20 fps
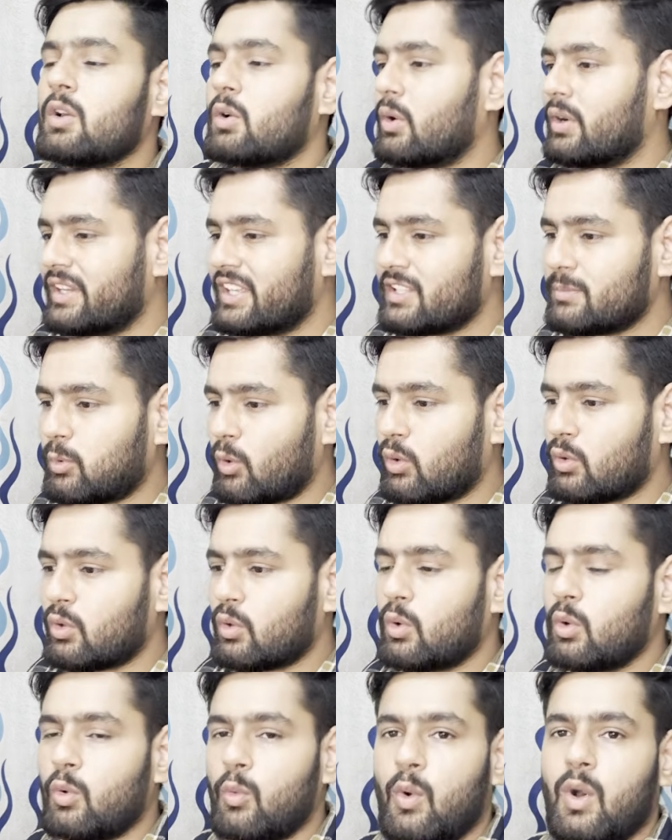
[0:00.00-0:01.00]
context
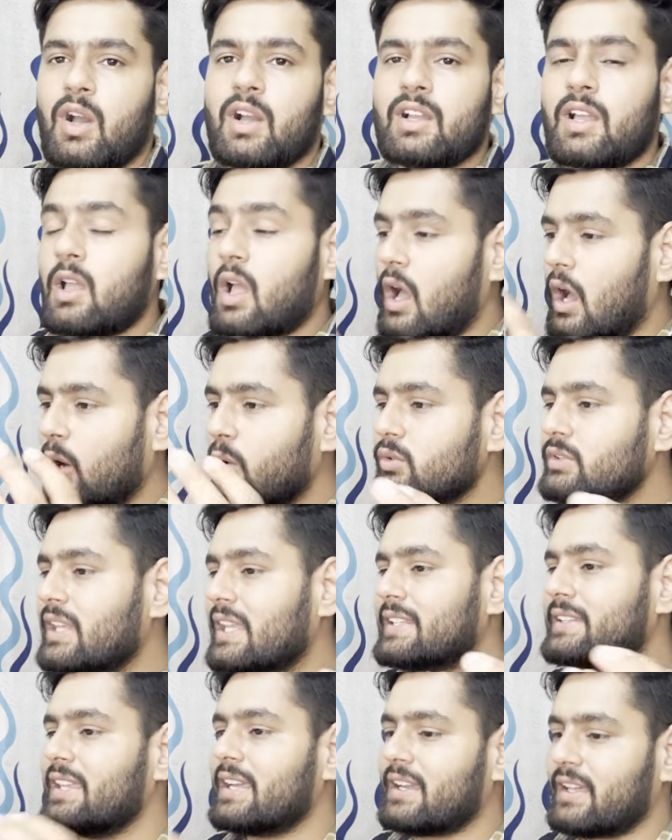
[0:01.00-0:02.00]
protocol work, how
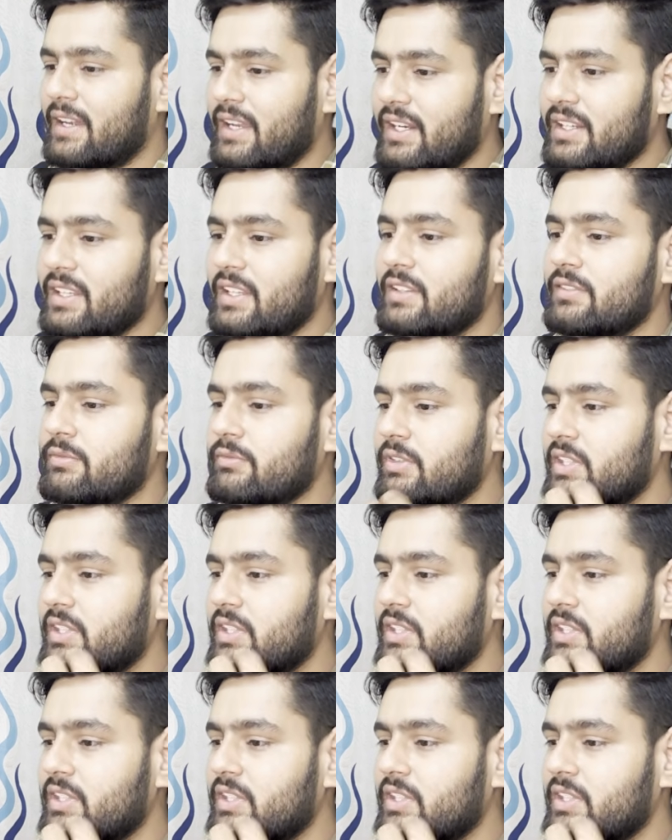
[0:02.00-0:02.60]
like they connect each,